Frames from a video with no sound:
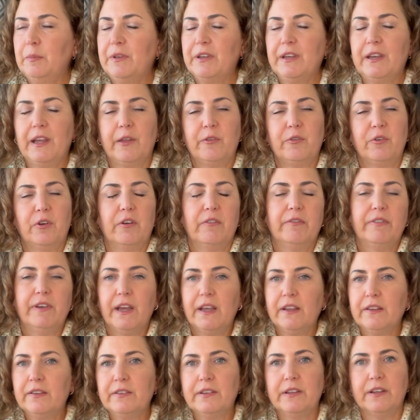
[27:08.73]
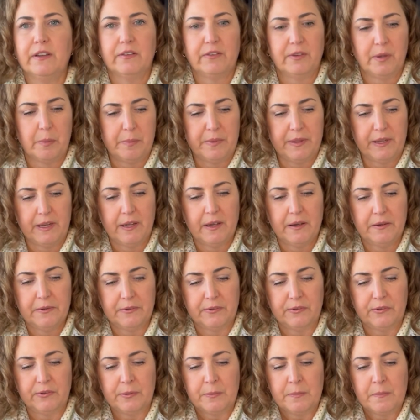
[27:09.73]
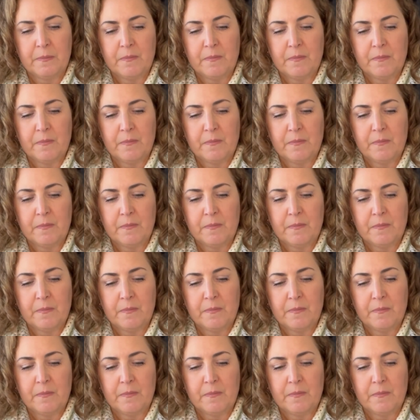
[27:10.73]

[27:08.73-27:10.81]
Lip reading: together a vest and something else.